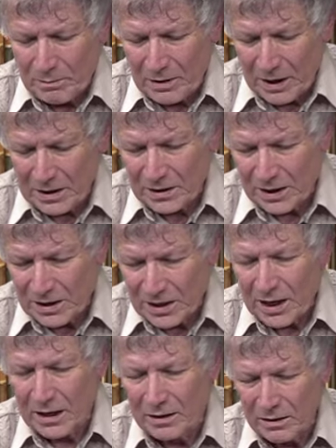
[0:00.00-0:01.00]
because
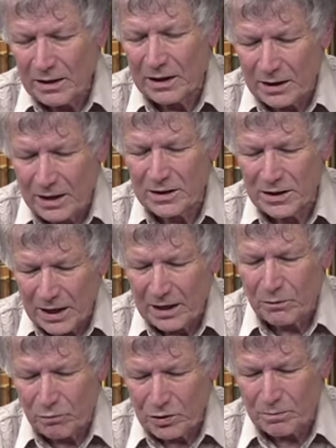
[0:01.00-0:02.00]
his
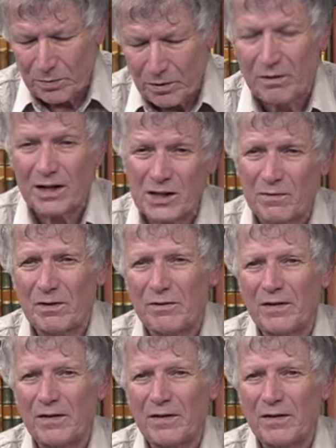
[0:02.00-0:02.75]
health was progressively